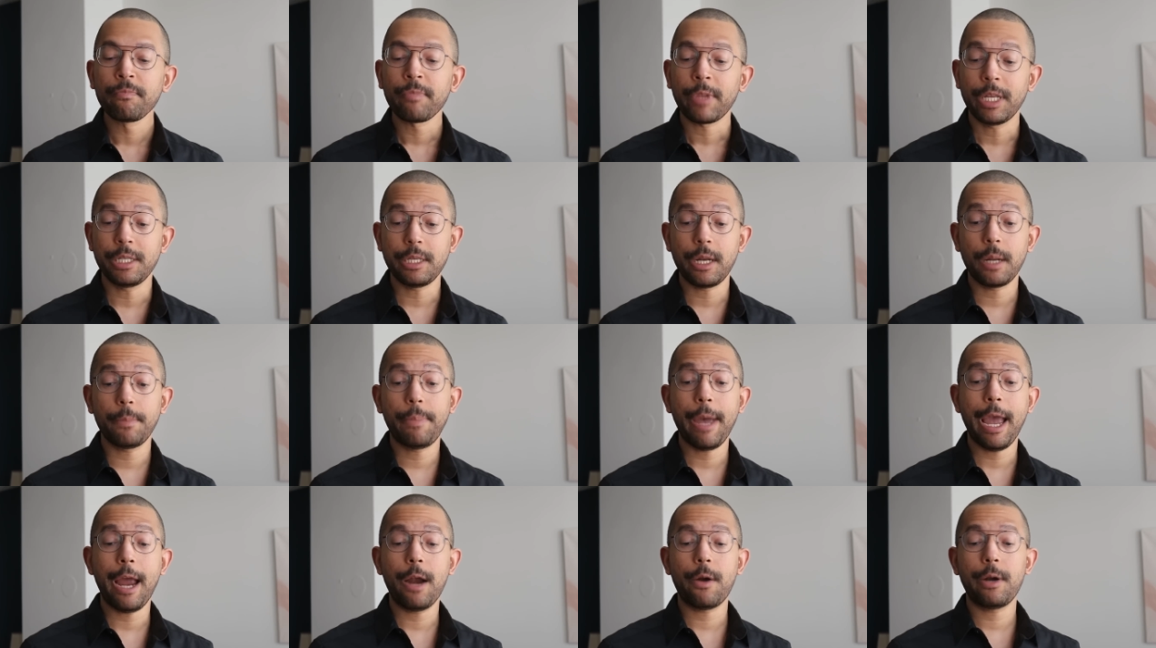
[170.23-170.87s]
is that
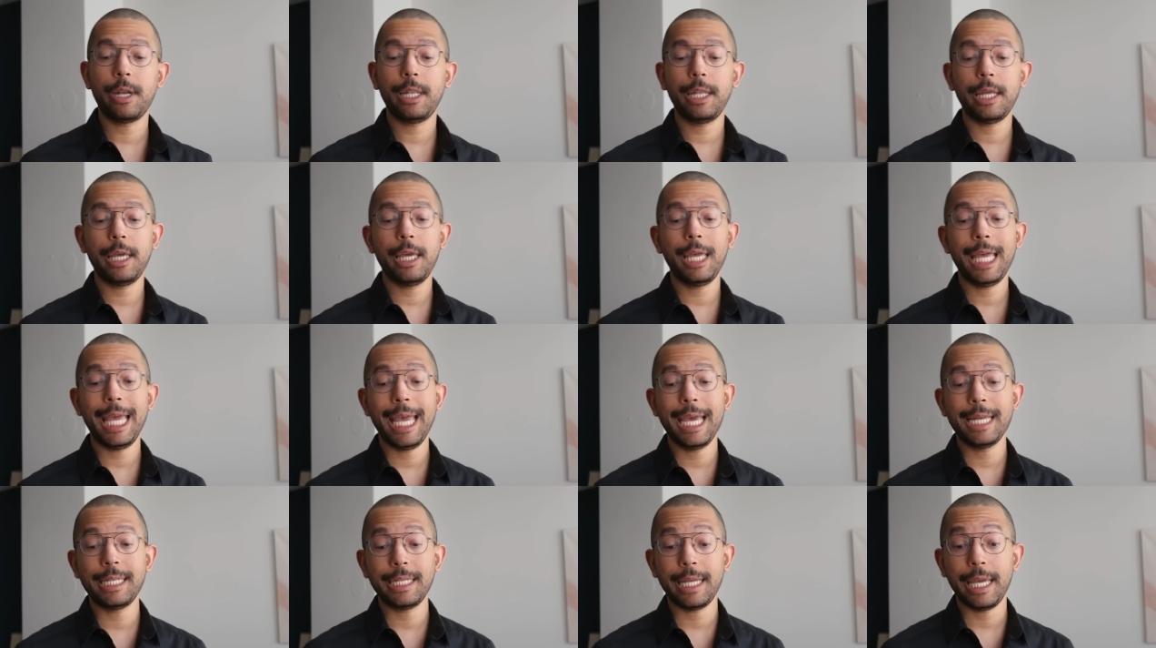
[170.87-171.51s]

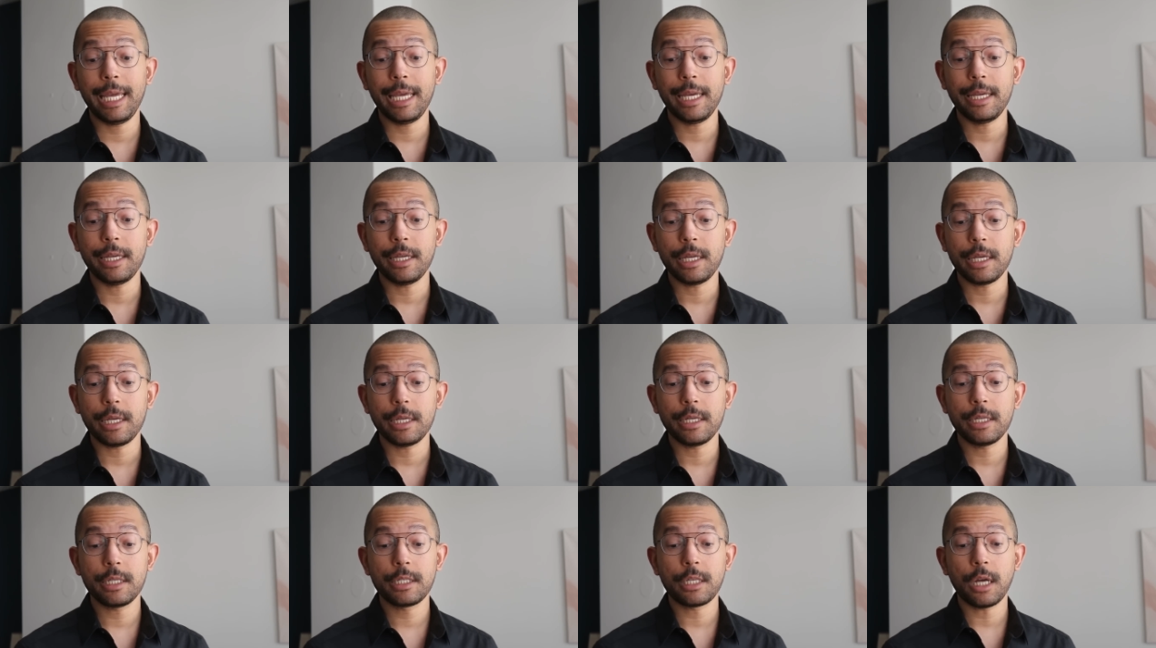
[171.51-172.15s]
apparently it
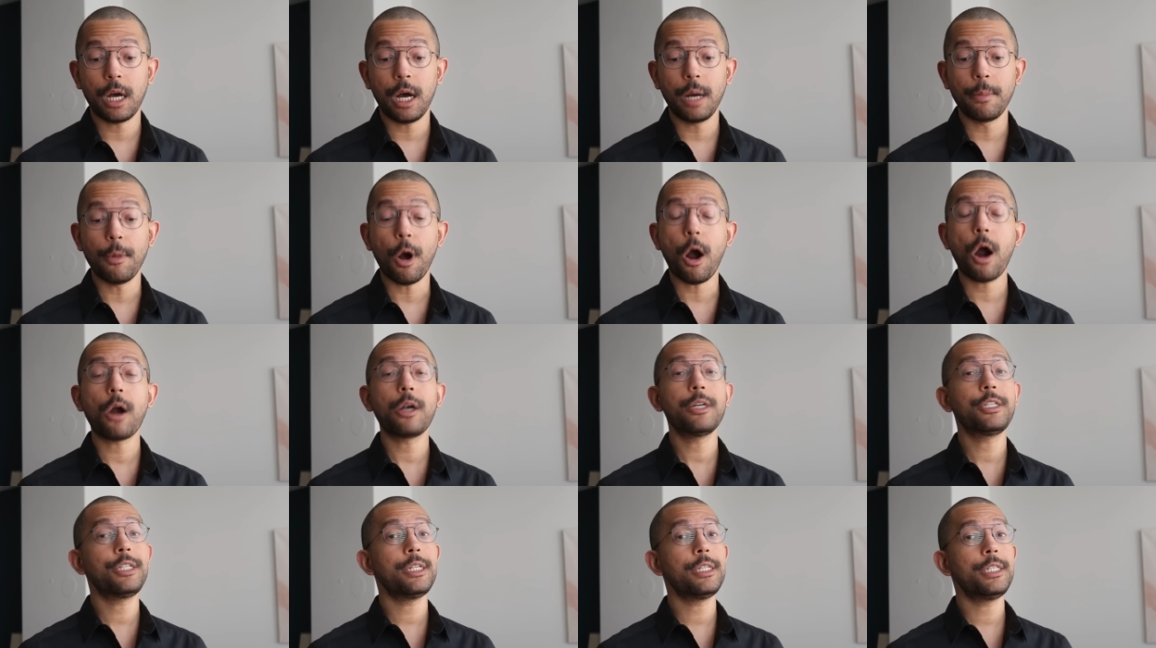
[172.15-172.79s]
is
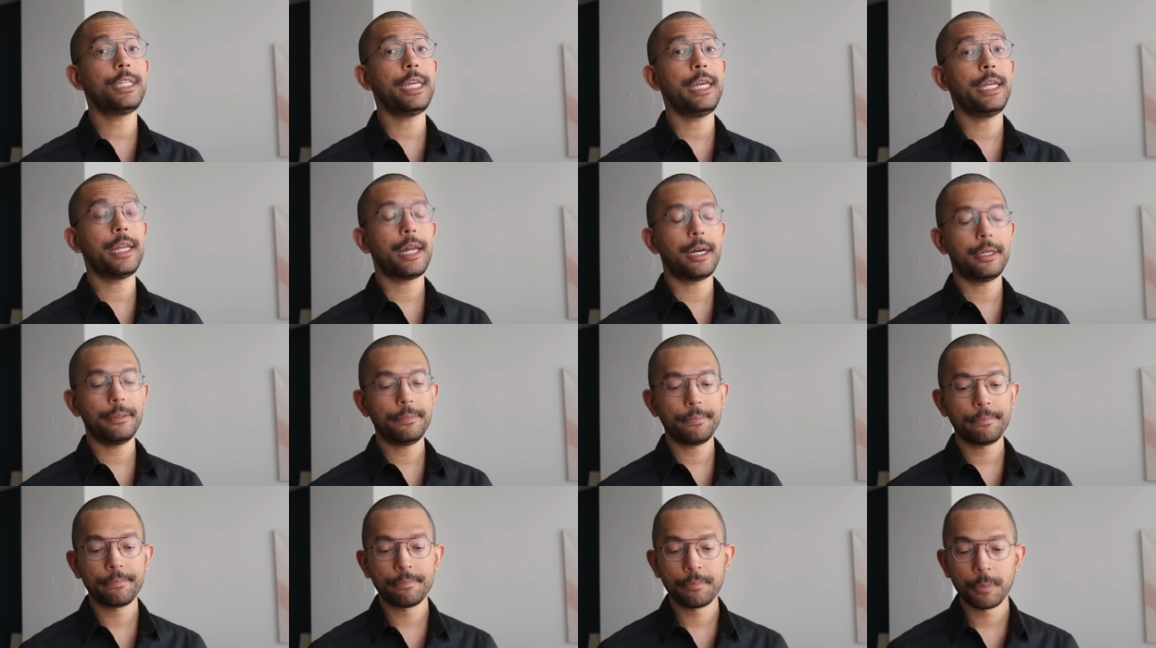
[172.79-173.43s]

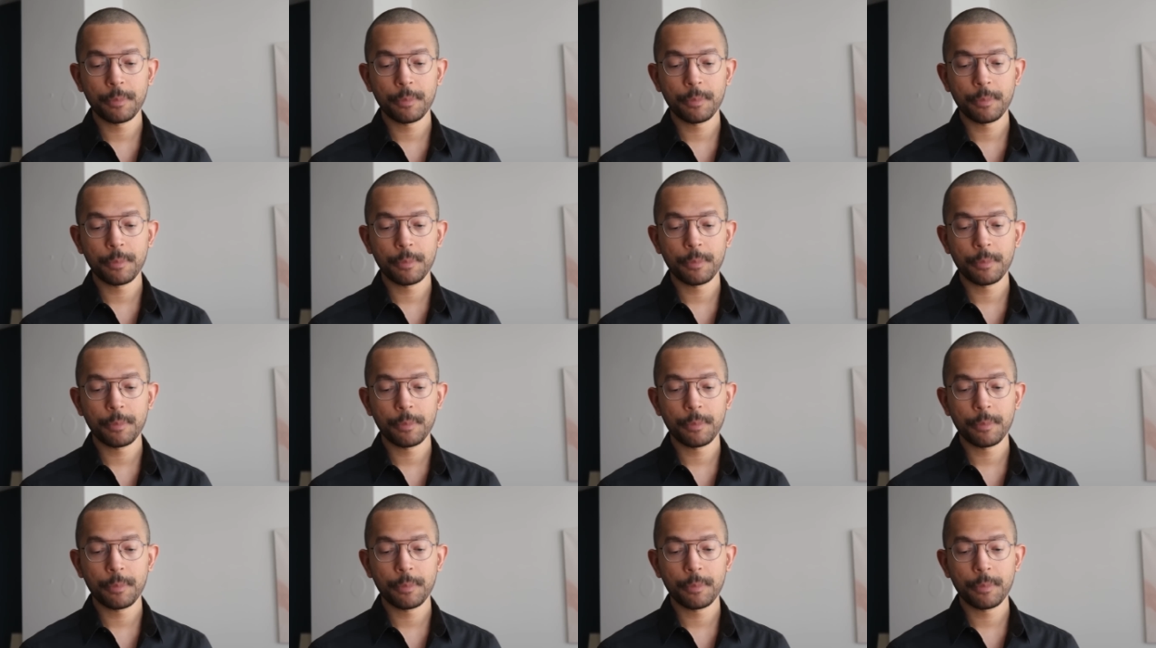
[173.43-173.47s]
Argentina,